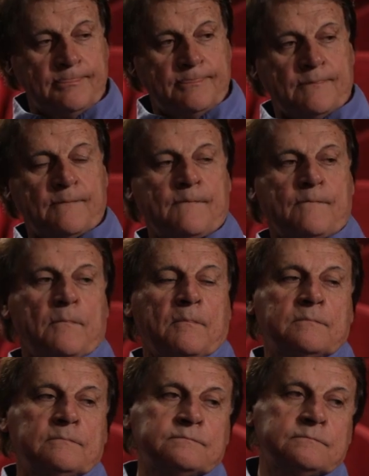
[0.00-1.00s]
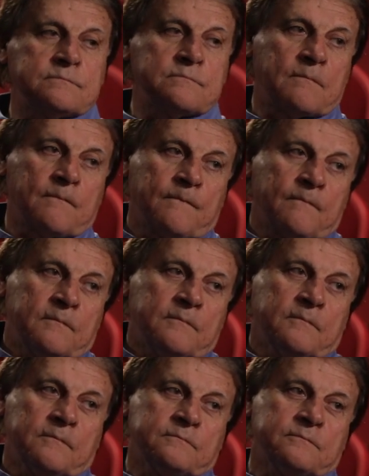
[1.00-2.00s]
that on Father's
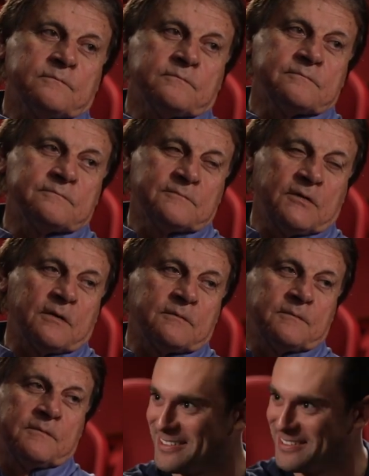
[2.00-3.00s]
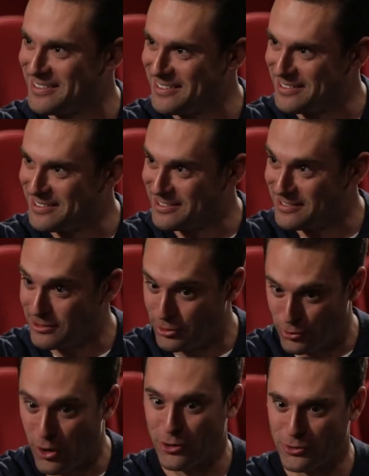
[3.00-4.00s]
Day, they will,
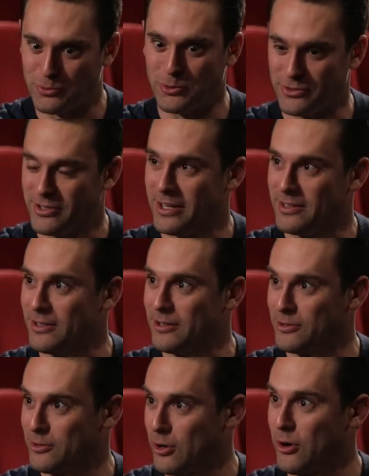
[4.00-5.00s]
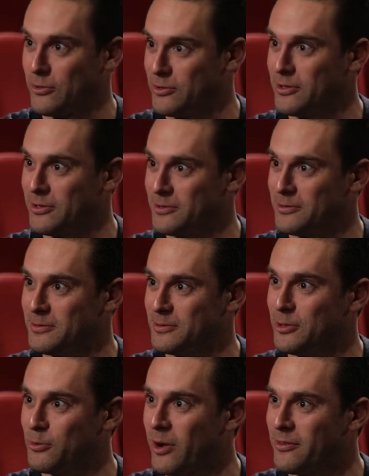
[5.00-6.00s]
your daughters will send a card to
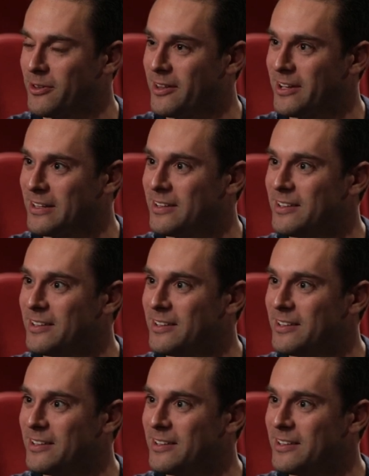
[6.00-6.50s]
your wife, Elaine.